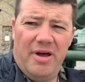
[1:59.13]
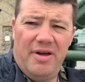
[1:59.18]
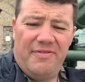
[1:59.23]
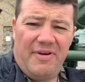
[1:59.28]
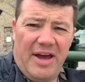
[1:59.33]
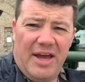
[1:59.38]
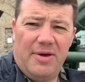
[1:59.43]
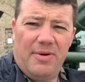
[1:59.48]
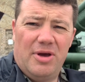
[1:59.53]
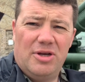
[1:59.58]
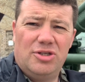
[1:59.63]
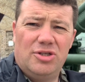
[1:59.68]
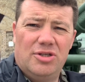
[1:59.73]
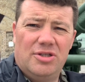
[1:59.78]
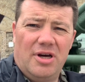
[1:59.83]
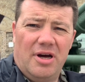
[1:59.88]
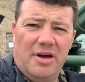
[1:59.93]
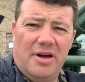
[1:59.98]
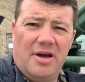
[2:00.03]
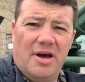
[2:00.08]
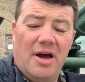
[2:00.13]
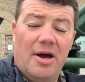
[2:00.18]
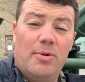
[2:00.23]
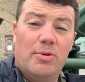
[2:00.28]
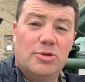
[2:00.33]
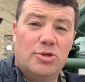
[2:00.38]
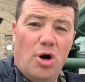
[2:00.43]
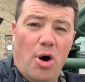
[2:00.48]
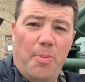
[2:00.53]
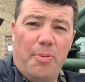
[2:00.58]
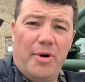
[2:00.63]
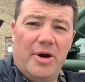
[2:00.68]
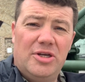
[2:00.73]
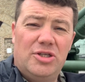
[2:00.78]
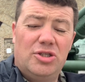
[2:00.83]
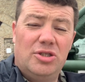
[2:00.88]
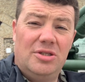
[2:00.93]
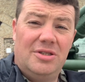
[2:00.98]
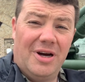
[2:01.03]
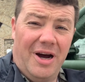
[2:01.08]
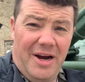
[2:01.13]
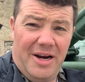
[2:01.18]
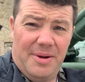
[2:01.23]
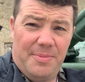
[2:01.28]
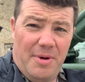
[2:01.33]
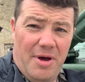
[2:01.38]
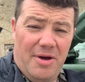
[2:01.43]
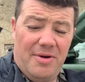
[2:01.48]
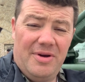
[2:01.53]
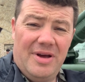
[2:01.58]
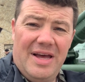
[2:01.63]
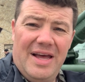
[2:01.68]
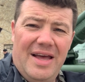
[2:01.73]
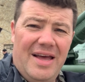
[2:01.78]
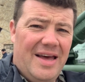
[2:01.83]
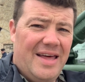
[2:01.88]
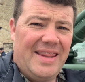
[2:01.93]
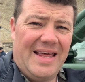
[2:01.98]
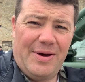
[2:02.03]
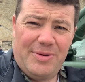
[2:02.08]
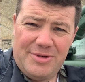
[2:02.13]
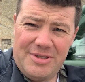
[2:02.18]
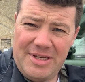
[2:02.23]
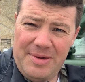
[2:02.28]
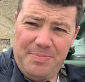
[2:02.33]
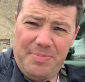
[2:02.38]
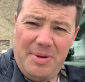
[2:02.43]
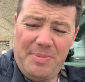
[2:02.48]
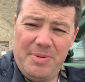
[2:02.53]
evacuation of Dunkirk was Operation Dynamo, and that was simply